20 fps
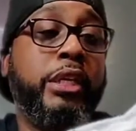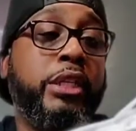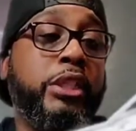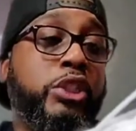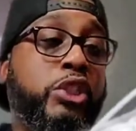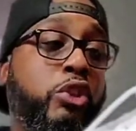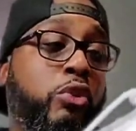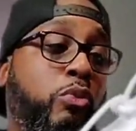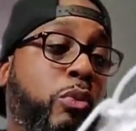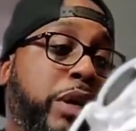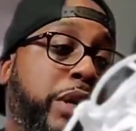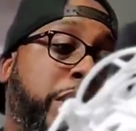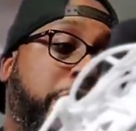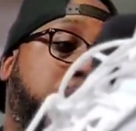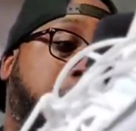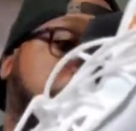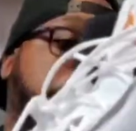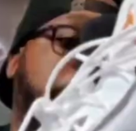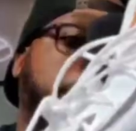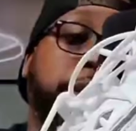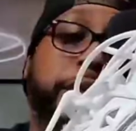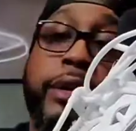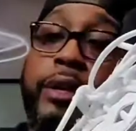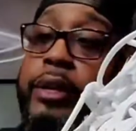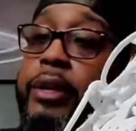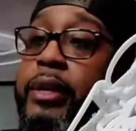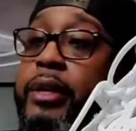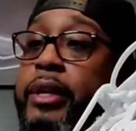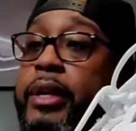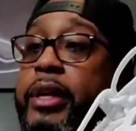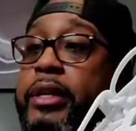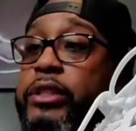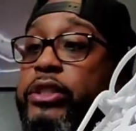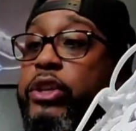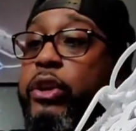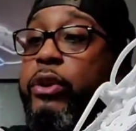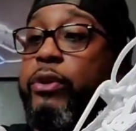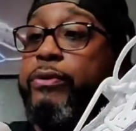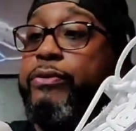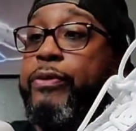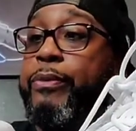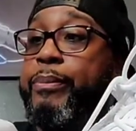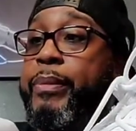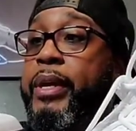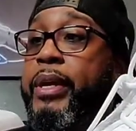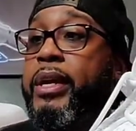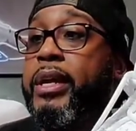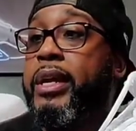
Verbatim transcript: So 190. That's dope for me.